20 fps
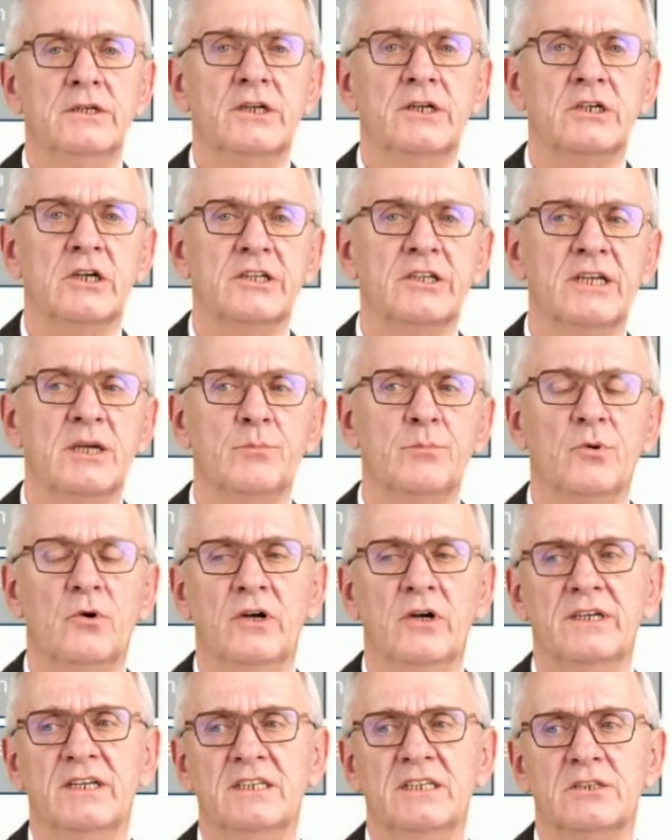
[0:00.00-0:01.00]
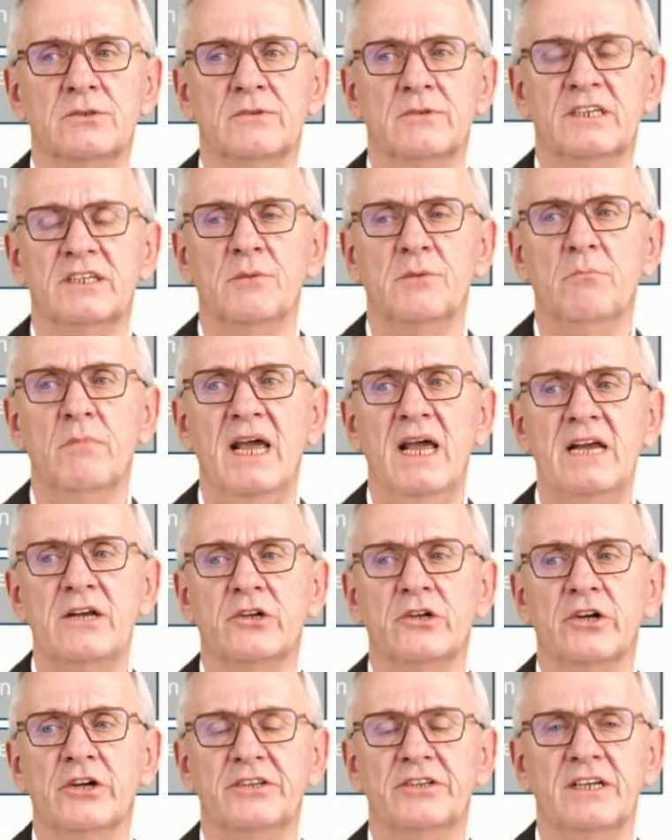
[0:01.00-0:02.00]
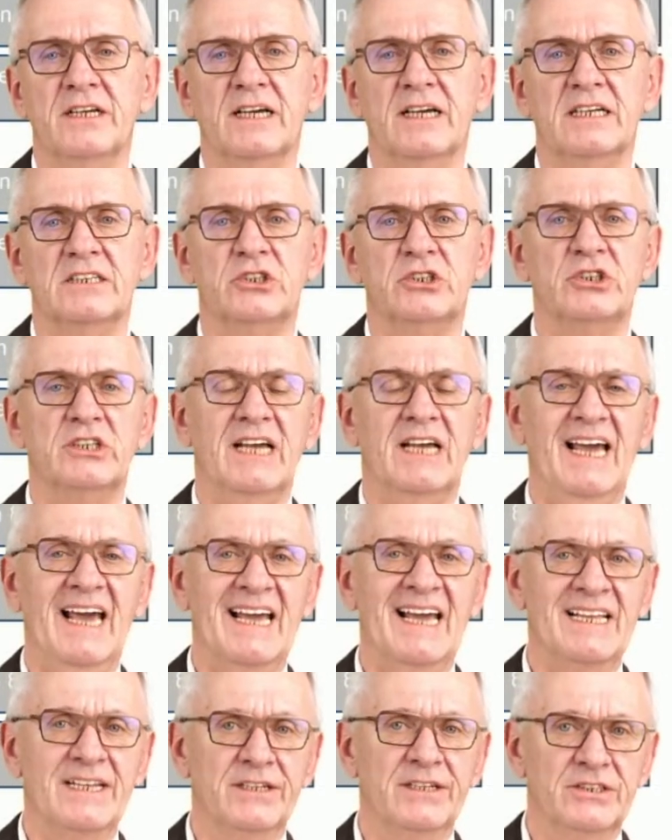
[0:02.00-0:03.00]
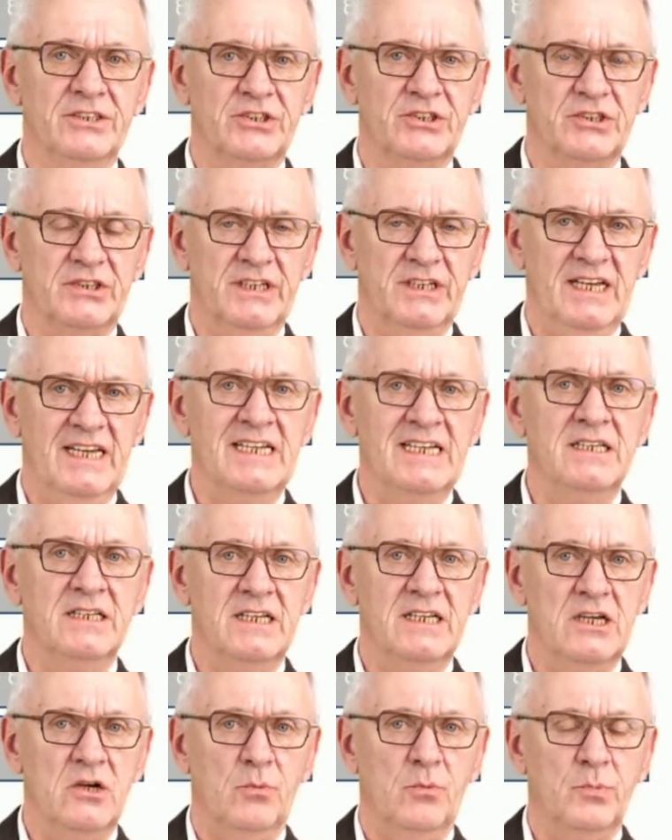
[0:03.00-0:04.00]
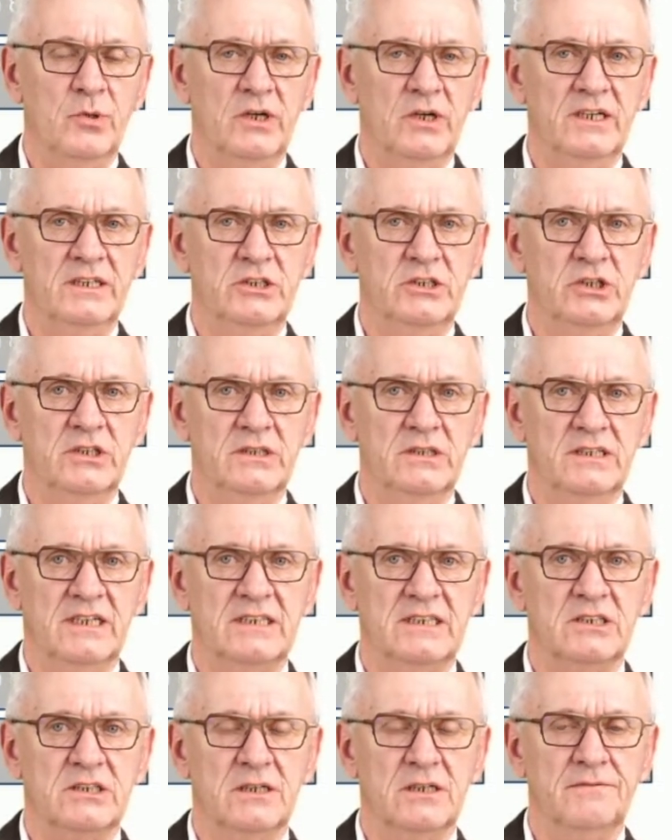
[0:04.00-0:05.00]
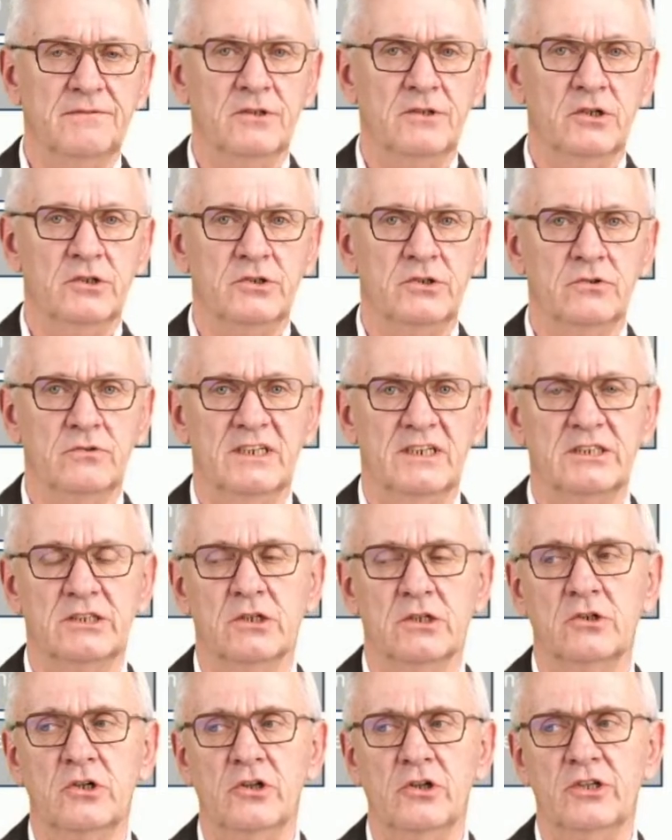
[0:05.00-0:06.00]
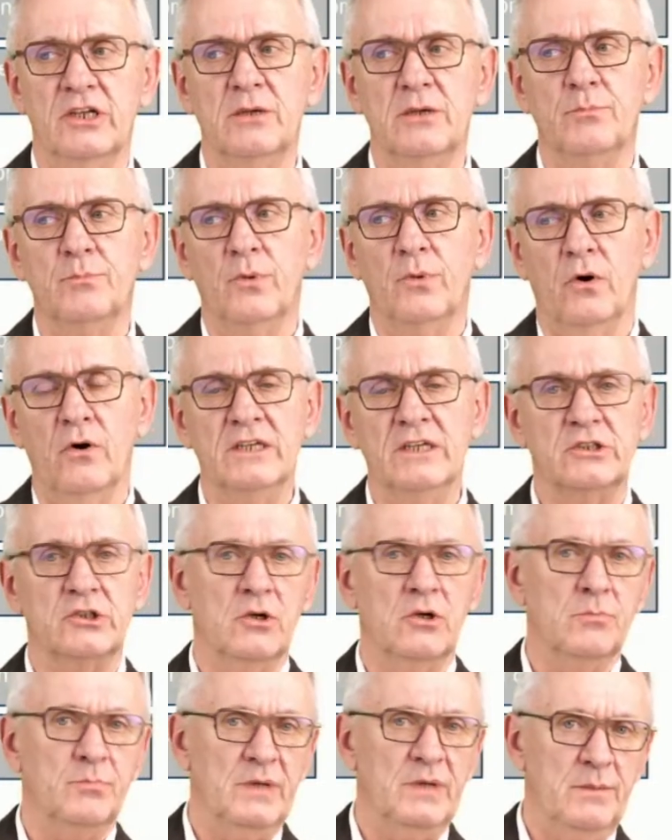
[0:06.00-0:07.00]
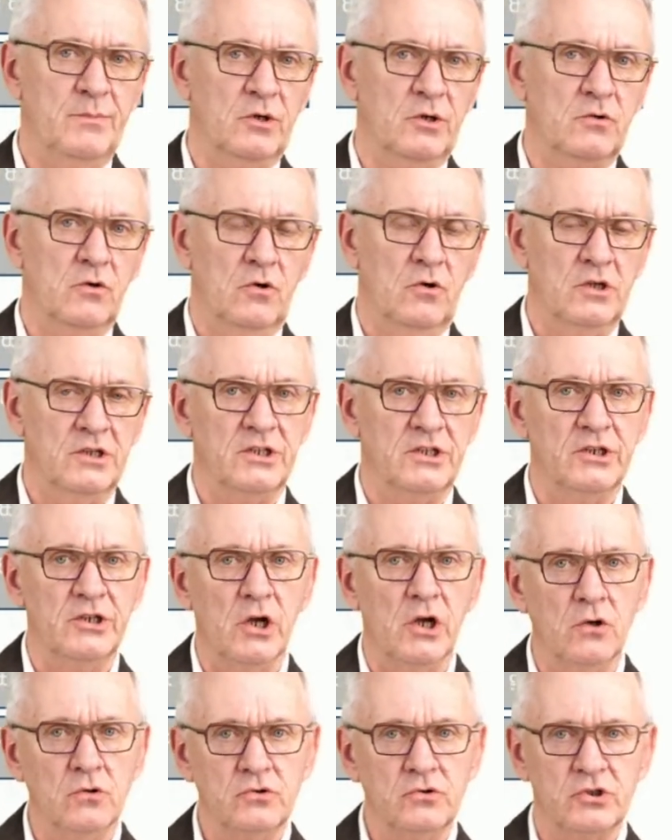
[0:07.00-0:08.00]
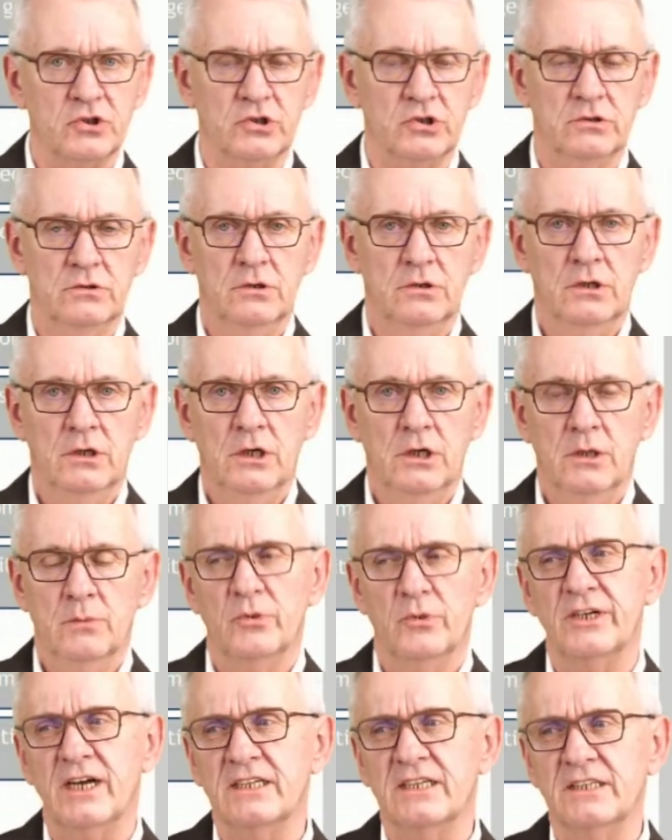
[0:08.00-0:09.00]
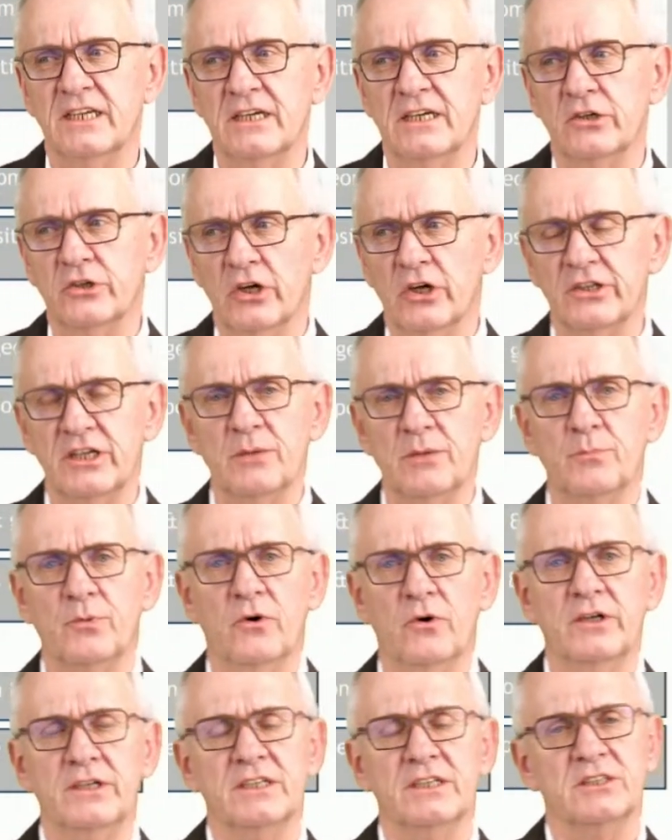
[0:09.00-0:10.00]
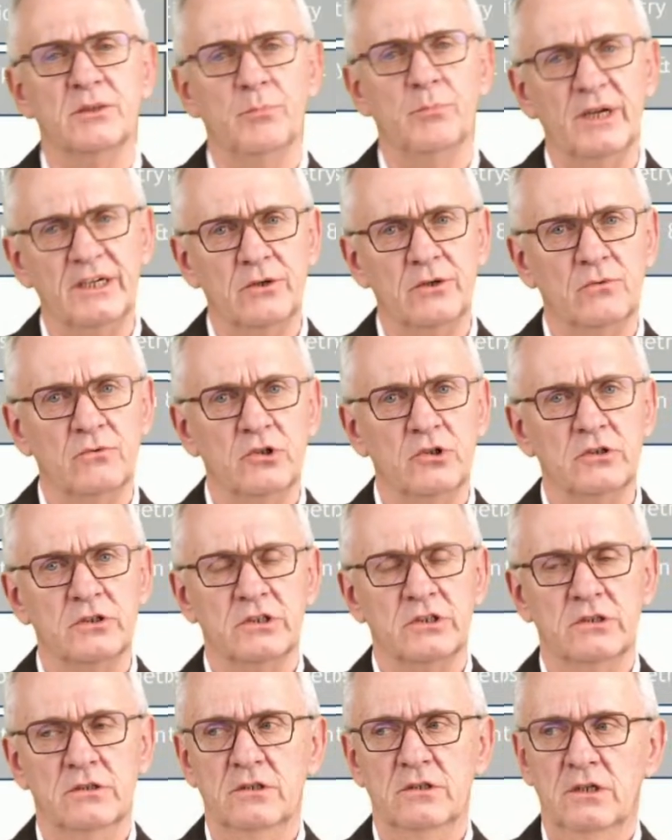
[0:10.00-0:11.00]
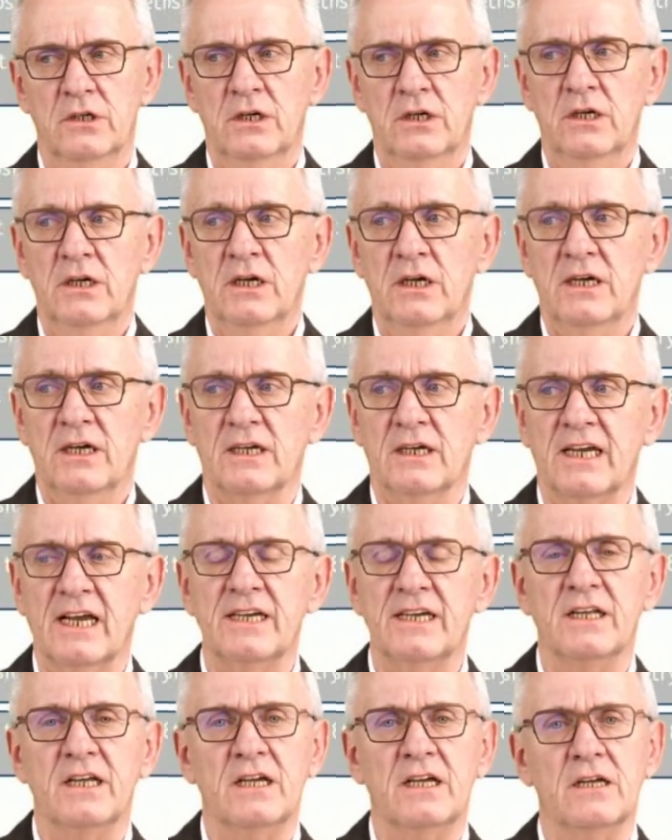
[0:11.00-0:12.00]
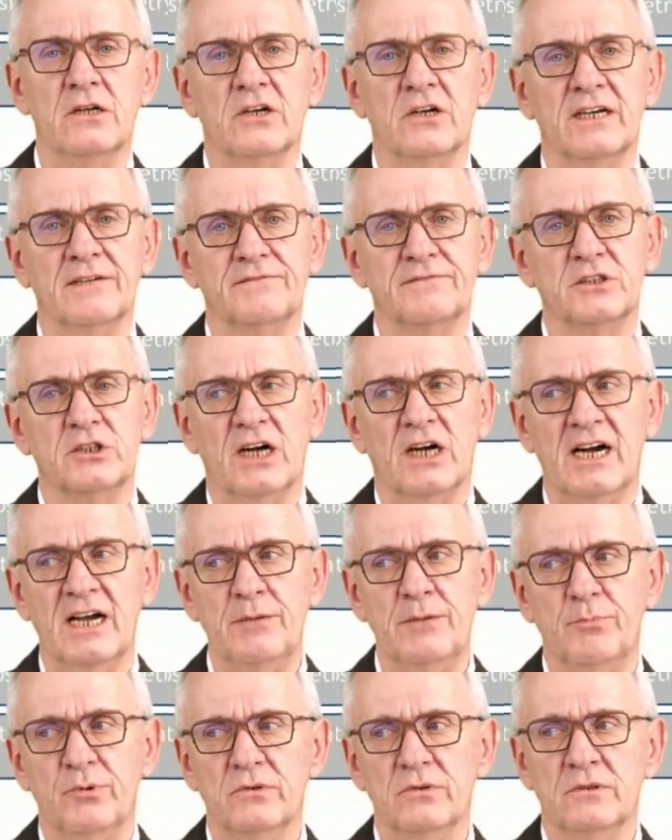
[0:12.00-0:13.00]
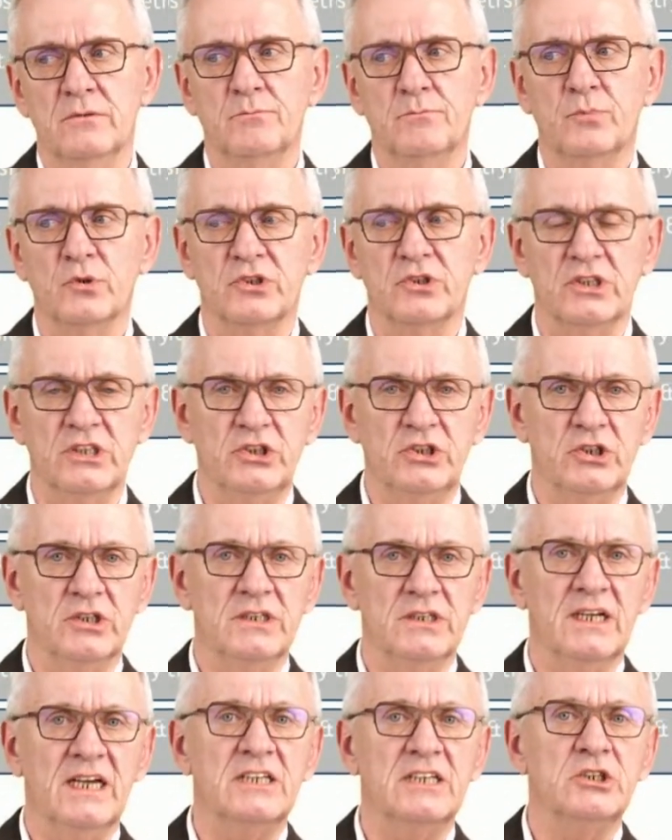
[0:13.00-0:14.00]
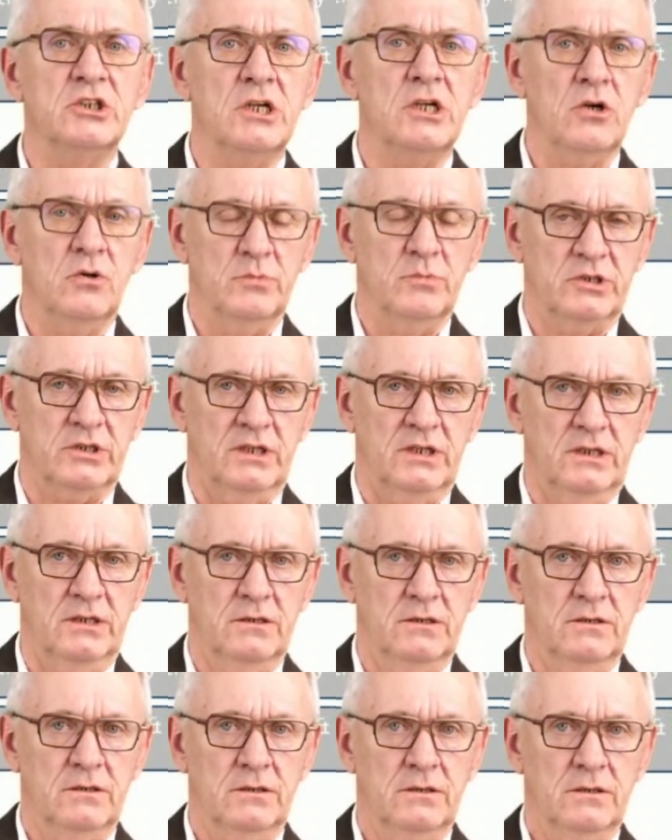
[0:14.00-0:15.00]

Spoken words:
The cutting point is where the main cutting edge ends in the operation. That's referred to as the cutting point. Some people call it the nose, but I think cutting point is a better word. Again, here you have type, position, and geometry.